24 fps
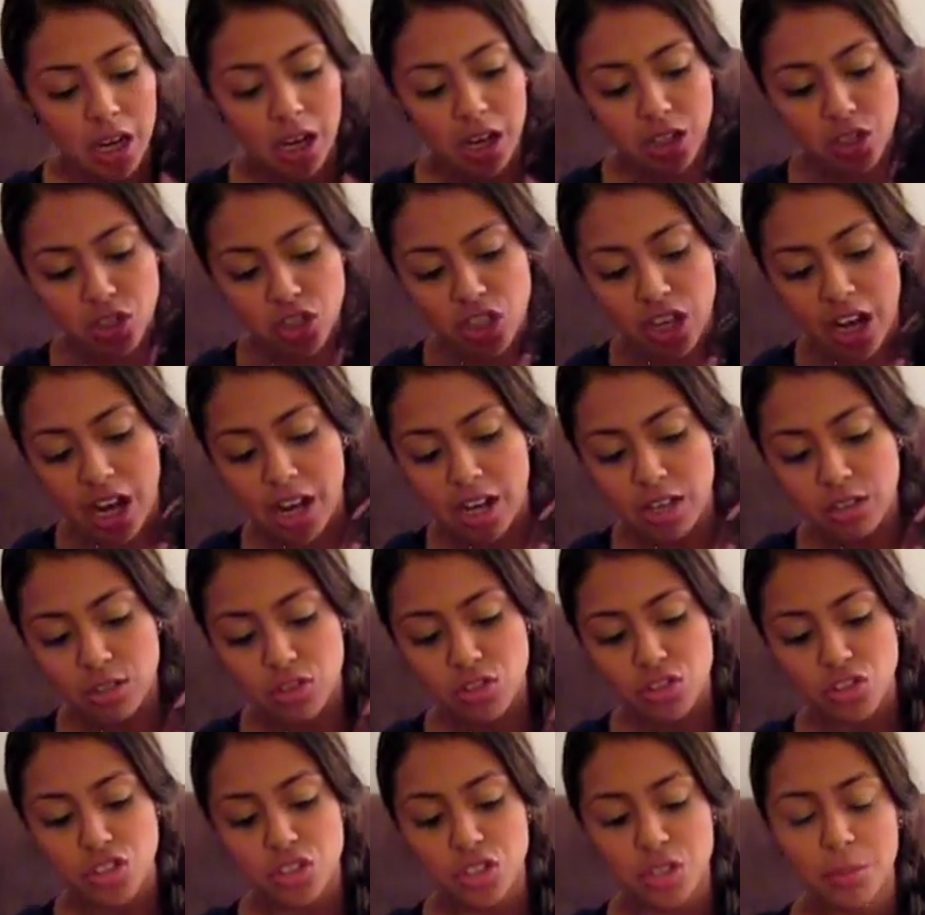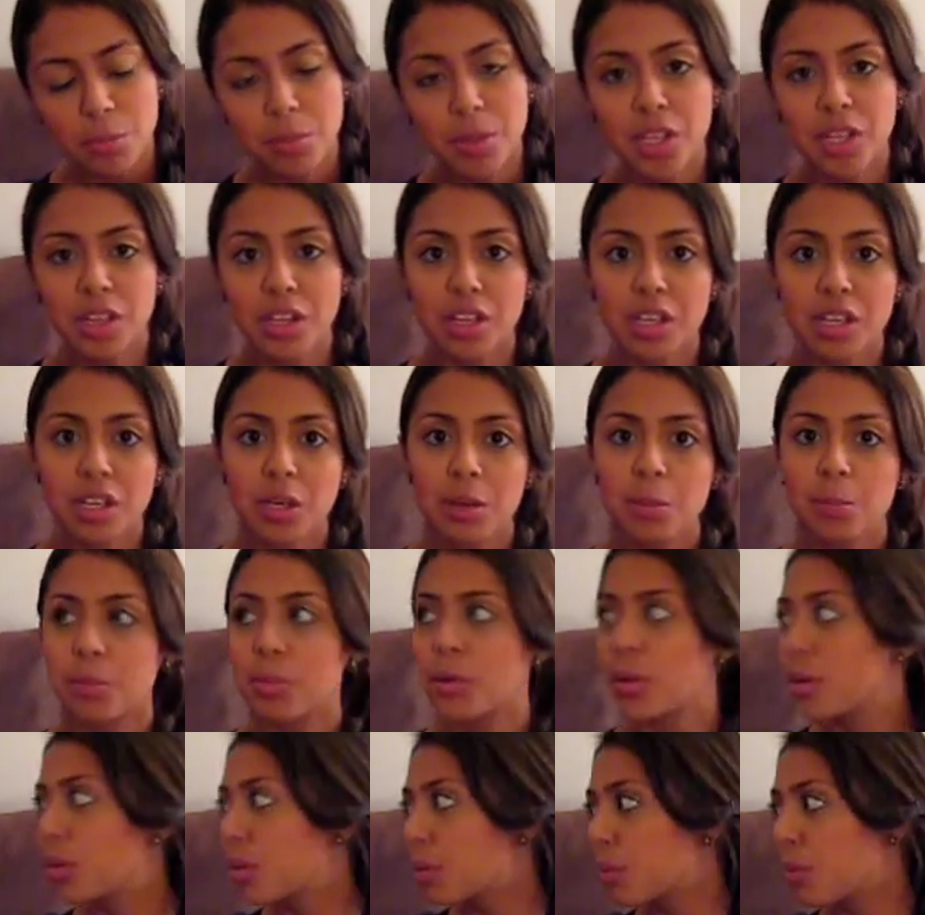A child should be looking
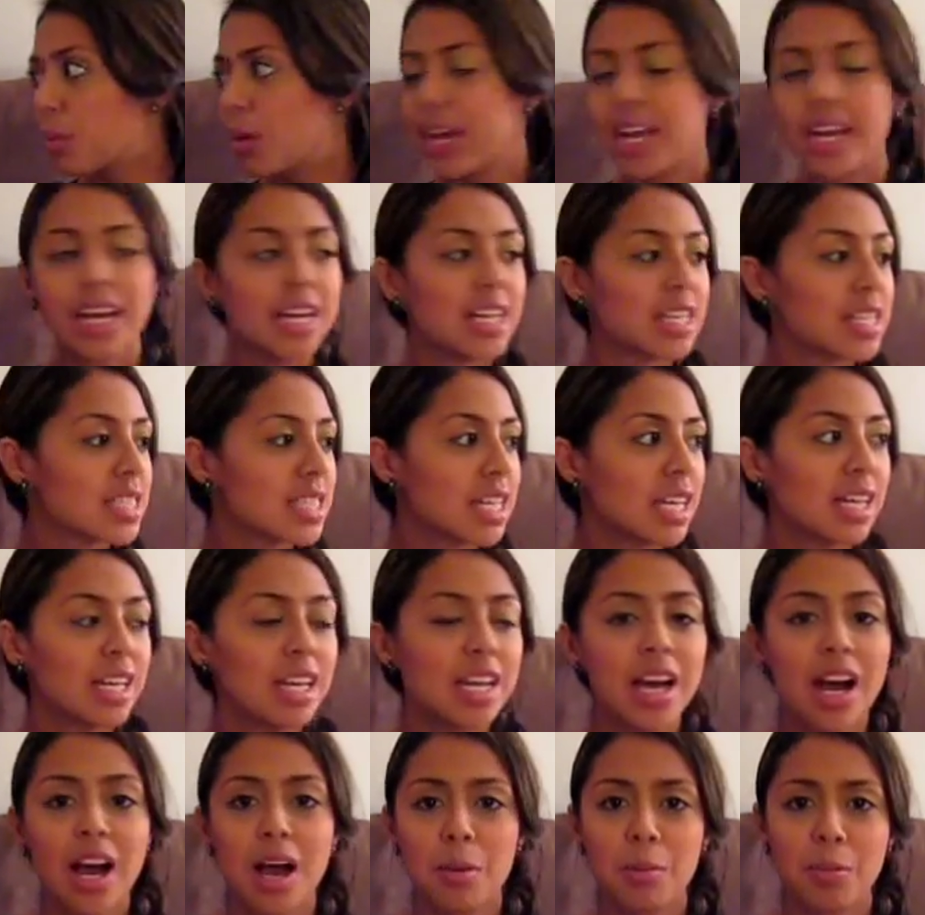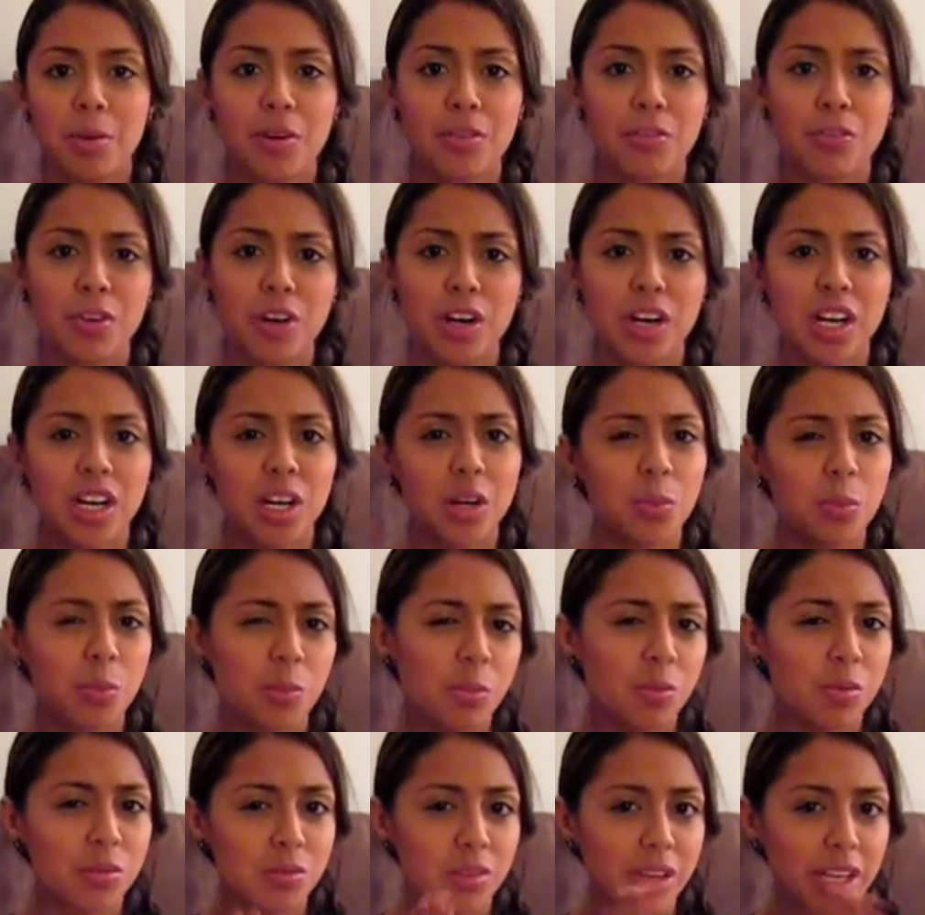both ways and not preferring
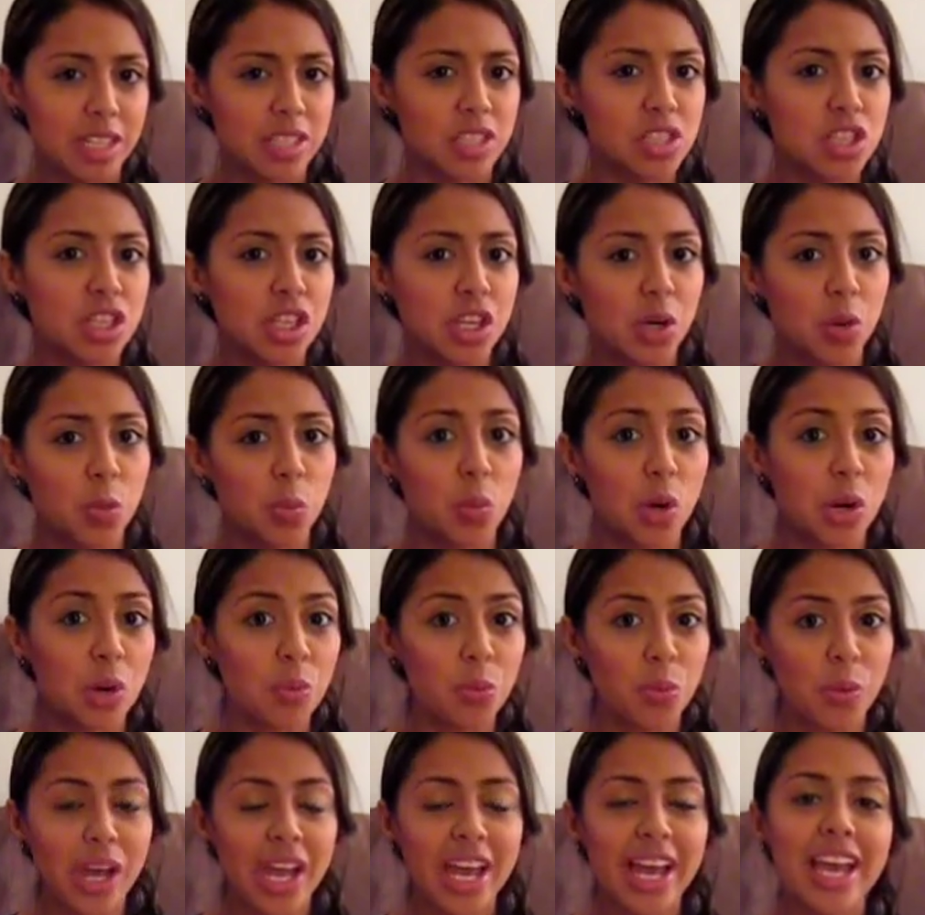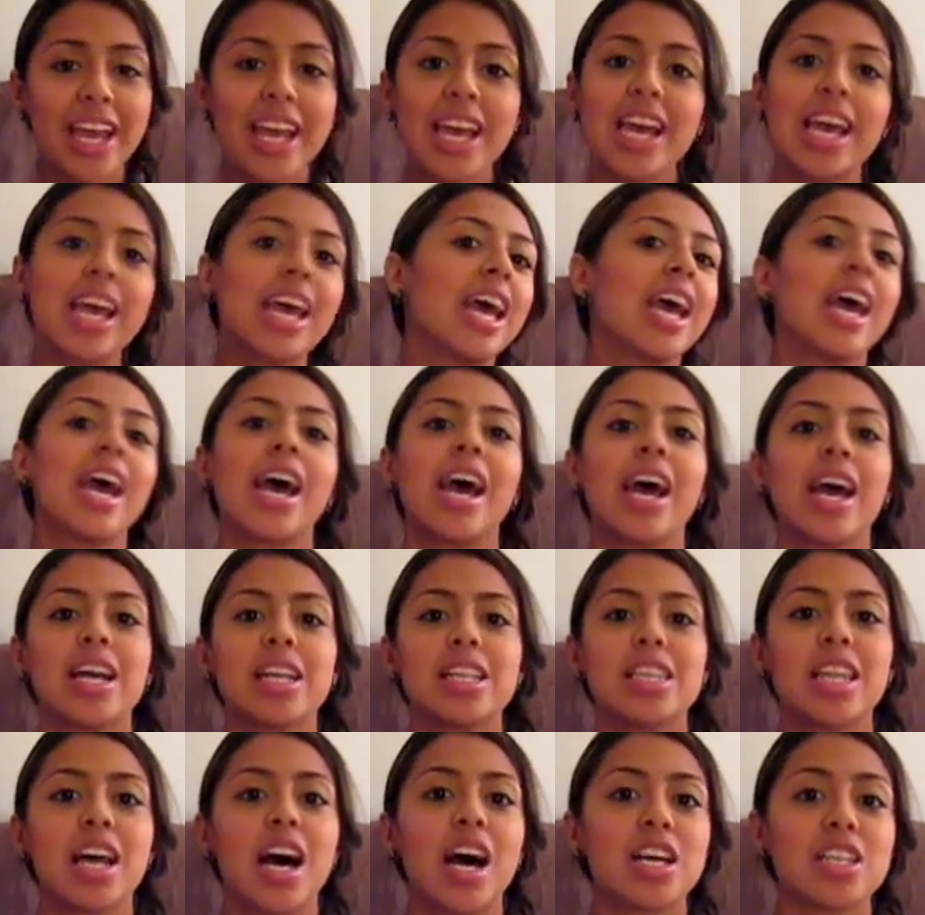like to look one way
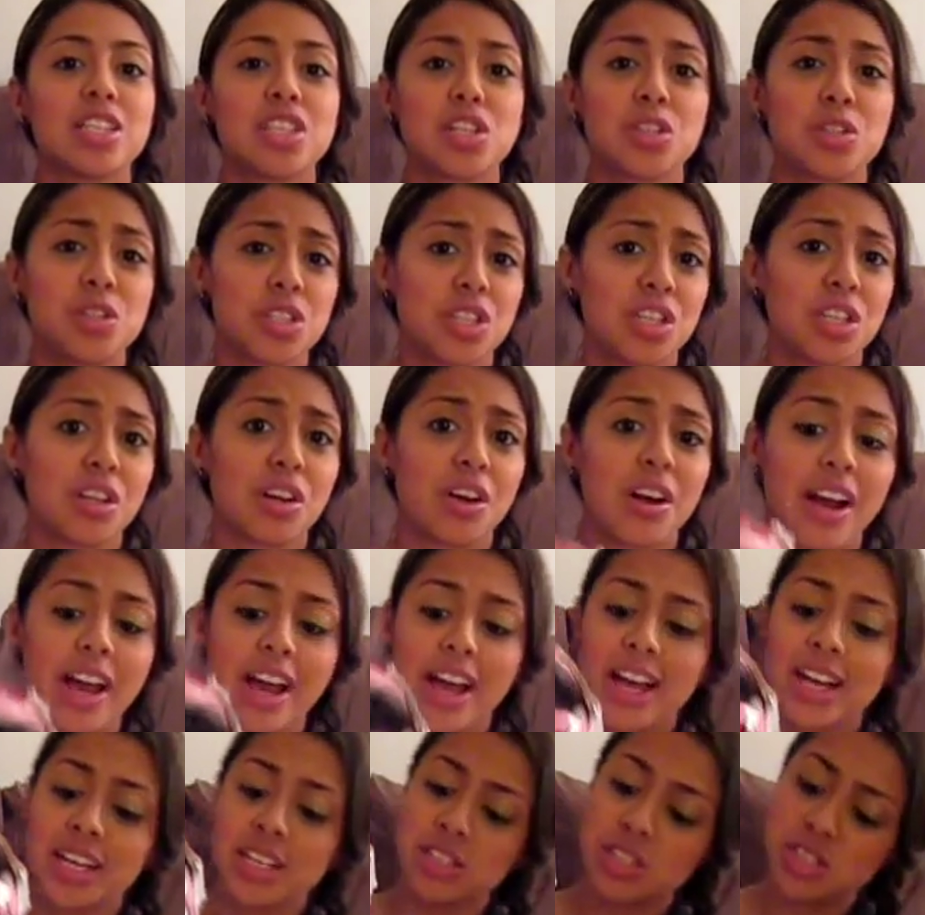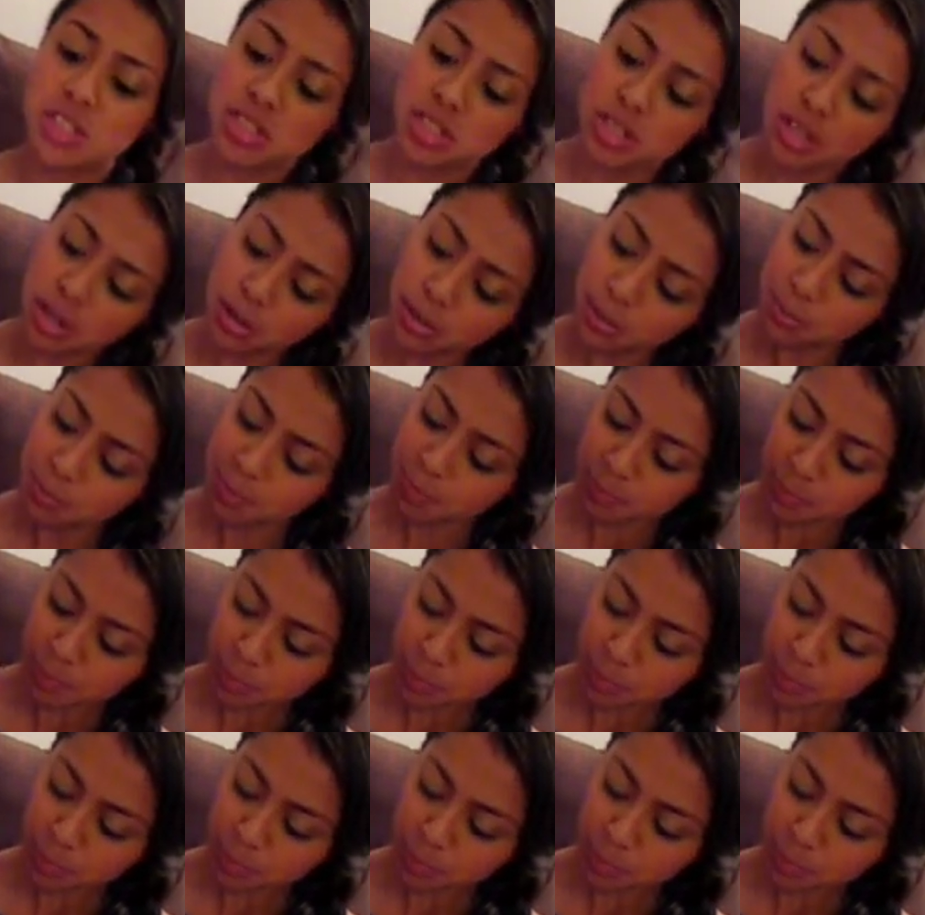and not tilting their head. So